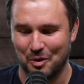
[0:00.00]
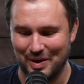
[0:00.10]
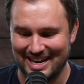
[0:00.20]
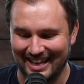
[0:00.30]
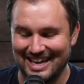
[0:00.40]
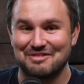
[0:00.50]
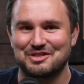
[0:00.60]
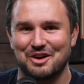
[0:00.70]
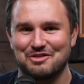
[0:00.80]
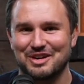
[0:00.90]
weed leaf.
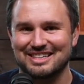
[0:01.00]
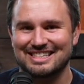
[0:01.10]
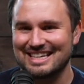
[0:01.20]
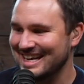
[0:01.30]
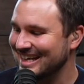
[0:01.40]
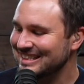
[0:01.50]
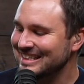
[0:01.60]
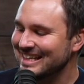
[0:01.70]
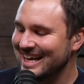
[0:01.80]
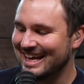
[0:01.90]
So if you can see it, nice.
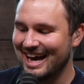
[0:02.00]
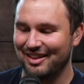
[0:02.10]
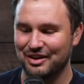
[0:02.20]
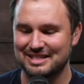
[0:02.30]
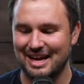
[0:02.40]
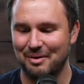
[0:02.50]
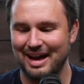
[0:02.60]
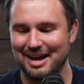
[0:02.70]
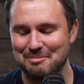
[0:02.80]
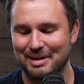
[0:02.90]
it kind of looks that
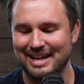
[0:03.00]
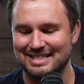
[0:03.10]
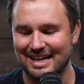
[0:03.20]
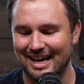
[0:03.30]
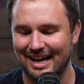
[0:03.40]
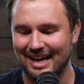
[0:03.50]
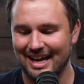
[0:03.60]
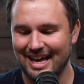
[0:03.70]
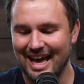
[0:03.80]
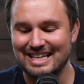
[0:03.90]
way. But it's uh
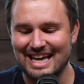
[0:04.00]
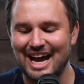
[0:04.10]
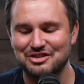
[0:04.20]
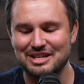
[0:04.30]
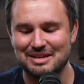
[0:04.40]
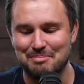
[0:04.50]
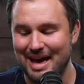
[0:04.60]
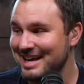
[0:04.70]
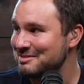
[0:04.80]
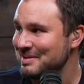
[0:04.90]
it's actually the
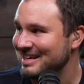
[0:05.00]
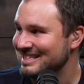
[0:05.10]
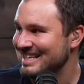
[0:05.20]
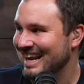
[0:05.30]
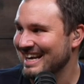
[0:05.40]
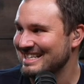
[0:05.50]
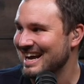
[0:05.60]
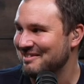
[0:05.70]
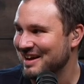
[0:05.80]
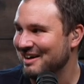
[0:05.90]
best because then I get to
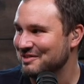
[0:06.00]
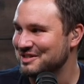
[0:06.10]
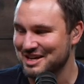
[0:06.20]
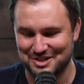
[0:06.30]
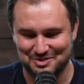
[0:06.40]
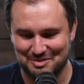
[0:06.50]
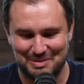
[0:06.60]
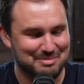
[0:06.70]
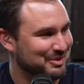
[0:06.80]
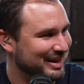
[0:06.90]
have conversations with
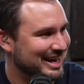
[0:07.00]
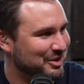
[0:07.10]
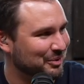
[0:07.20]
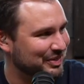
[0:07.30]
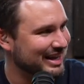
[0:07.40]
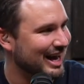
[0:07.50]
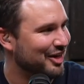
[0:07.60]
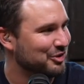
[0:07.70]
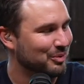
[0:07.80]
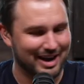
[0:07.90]
people that I don't think
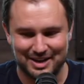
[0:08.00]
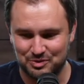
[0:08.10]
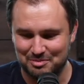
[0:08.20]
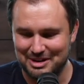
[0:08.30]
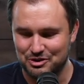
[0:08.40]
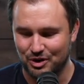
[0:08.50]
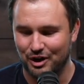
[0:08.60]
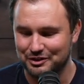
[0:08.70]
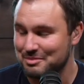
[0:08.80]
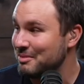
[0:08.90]
otherwise would be
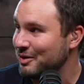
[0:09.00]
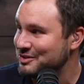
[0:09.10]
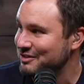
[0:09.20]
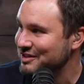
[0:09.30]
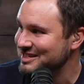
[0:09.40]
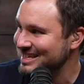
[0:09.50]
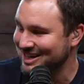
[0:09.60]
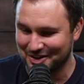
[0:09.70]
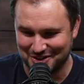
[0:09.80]
drawn to most of the stickers